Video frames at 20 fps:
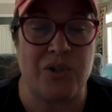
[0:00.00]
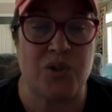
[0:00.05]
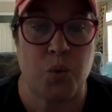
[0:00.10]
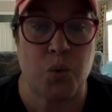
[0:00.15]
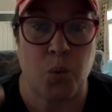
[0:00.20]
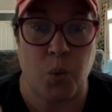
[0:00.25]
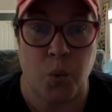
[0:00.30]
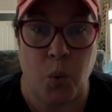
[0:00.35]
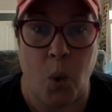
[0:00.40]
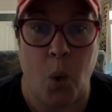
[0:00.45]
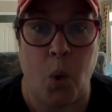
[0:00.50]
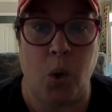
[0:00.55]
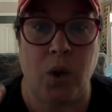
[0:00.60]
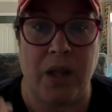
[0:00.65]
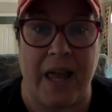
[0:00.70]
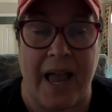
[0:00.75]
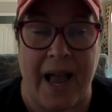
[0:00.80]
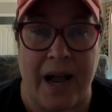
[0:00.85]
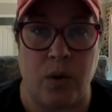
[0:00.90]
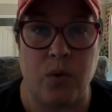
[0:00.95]
roll
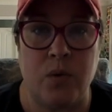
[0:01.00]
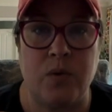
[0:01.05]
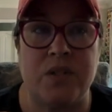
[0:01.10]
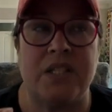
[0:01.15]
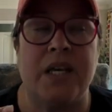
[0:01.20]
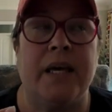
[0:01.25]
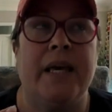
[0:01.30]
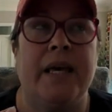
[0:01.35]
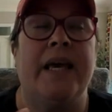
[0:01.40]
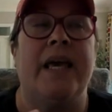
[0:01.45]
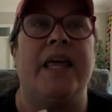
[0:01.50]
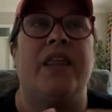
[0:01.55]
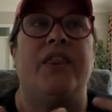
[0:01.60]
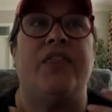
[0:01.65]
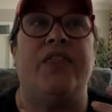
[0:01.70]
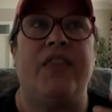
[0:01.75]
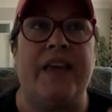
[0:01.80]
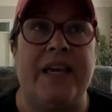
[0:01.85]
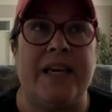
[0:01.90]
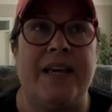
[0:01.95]
out
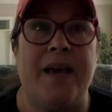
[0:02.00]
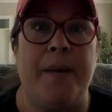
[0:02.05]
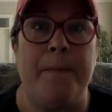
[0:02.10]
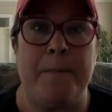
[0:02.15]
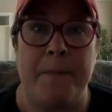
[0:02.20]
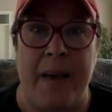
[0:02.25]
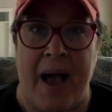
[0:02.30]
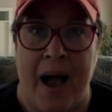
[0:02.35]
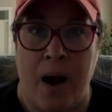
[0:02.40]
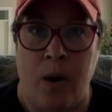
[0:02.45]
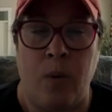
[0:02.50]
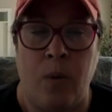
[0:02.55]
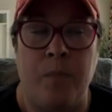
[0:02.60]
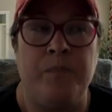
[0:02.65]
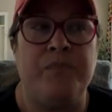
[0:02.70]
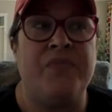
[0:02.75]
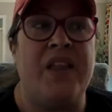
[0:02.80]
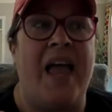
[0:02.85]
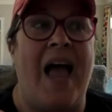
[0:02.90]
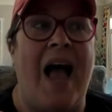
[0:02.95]
think about
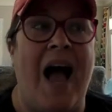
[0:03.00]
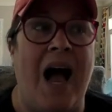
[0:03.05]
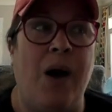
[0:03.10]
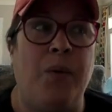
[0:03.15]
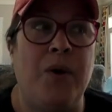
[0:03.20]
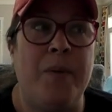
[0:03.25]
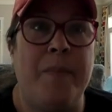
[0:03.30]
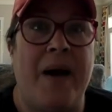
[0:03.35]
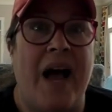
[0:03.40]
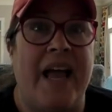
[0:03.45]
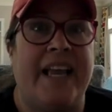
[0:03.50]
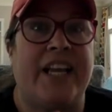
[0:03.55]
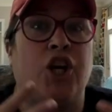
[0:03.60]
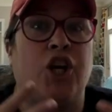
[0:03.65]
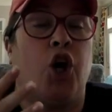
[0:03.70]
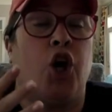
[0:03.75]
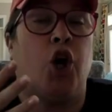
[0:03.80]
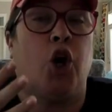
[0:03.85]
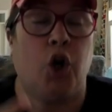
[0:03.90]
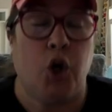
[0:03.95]
how am I
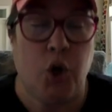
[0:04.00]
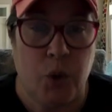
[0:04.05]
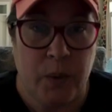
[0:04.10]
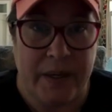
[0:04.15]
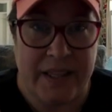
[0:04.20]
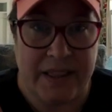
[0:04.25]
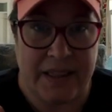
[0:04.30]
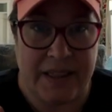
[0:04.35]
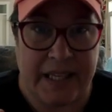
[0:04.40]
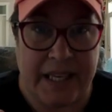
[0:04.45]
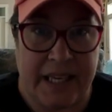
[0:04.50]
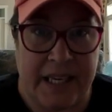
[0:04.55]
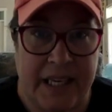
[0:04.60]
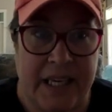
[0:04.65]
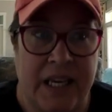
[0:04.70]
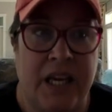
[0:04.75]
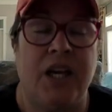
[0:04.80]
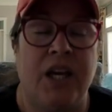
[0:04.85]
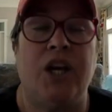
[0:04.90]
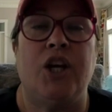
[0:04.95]
currently
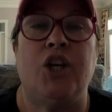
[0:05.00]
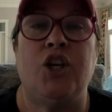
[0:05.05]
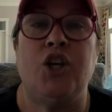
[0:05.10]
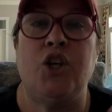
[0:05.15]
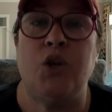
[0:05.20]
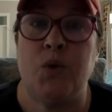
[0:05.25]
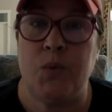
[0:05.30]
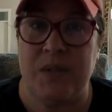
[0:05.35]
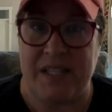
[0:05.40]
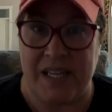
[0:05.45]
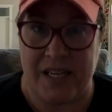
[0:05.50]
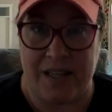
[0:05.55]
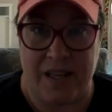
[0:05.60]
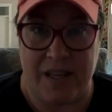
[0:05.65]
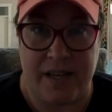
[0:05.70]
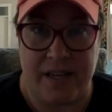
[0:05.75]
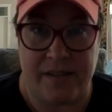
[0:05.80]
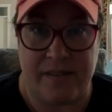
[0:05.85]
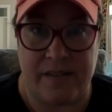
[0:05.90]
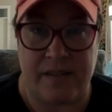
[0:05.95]
using
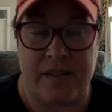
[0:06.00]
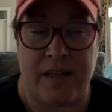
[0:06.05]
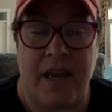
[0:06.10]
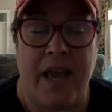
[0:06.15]
this?